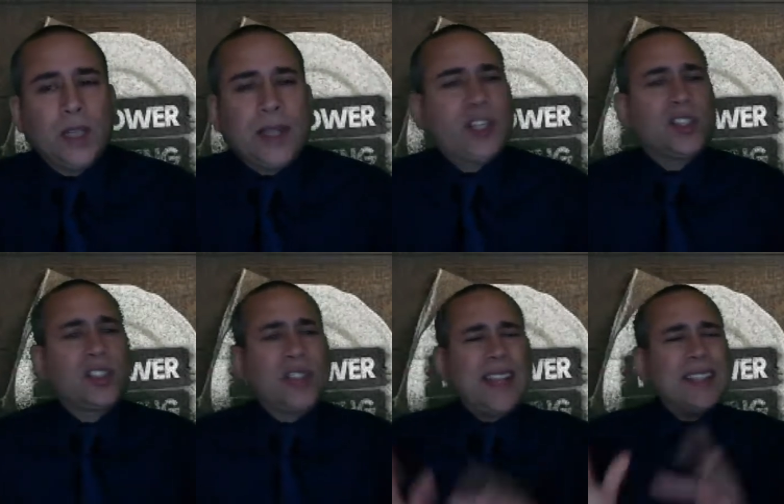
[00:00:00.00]
They should
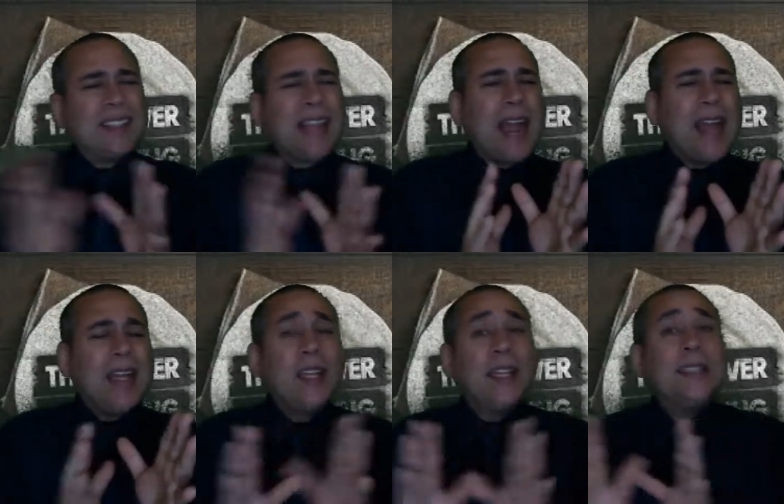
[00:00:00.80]
set aside
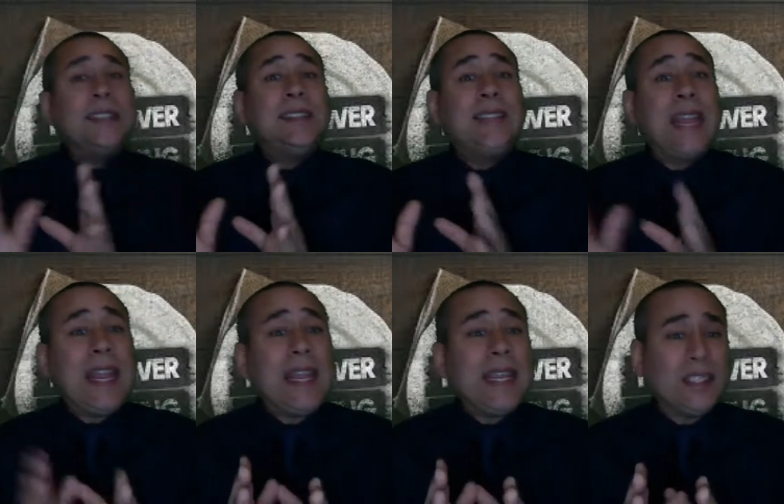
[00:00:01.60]

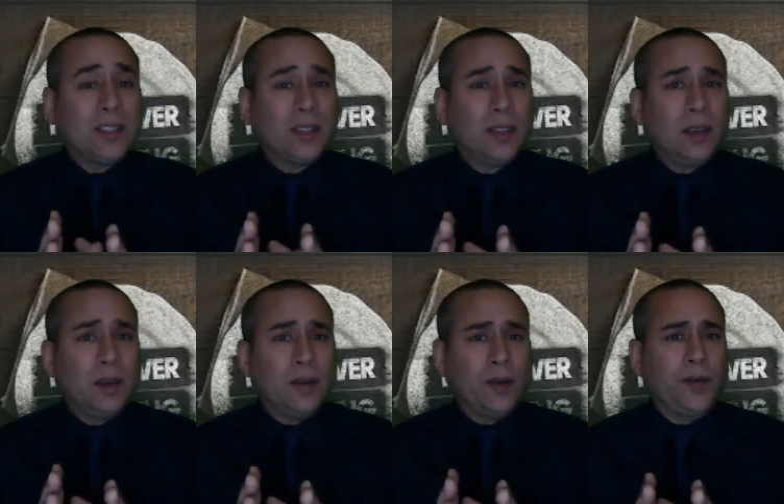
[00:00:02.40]
days
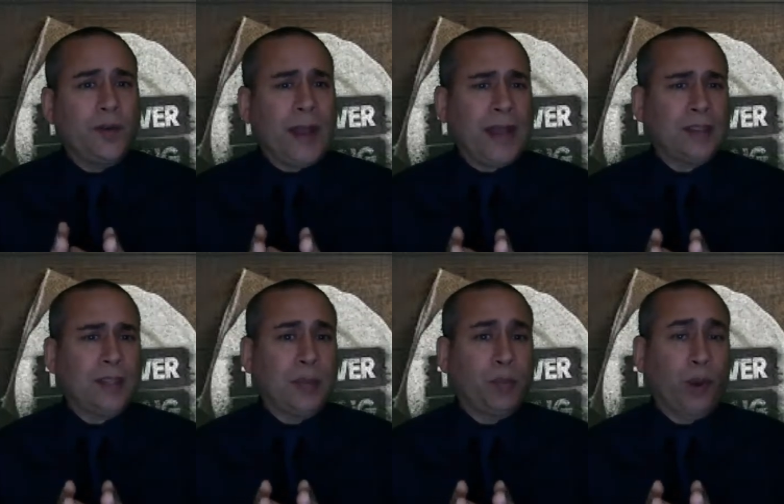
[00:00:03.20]
for
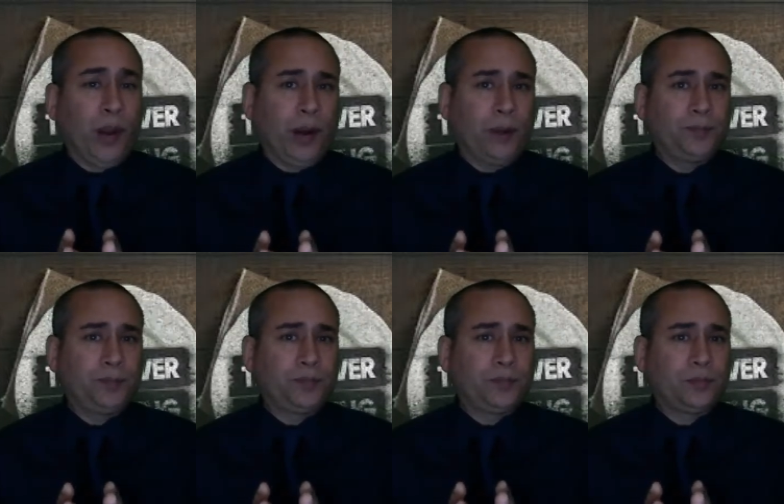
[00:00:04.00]
fasting and prayer.
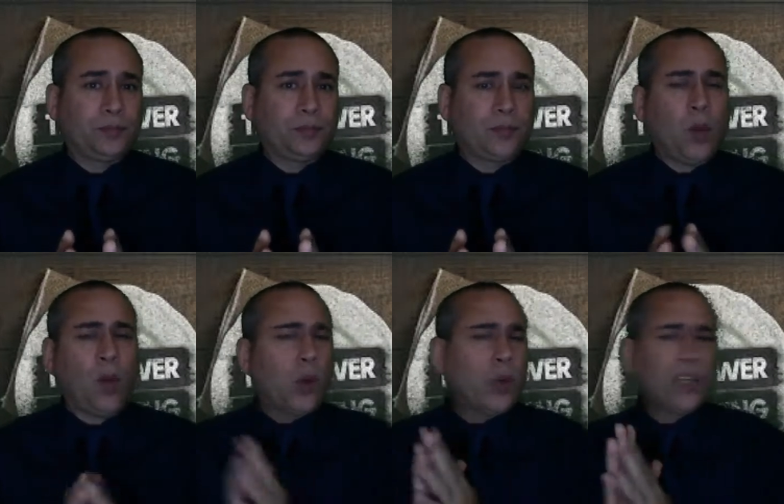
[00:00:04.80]

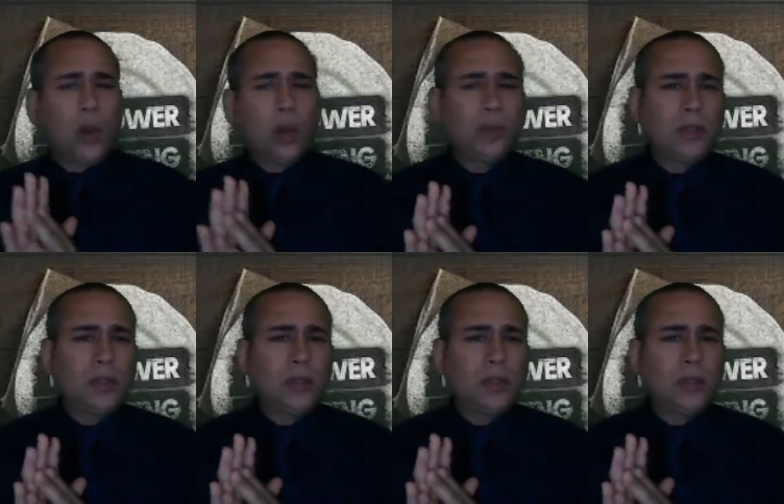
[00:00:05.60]
What are we told?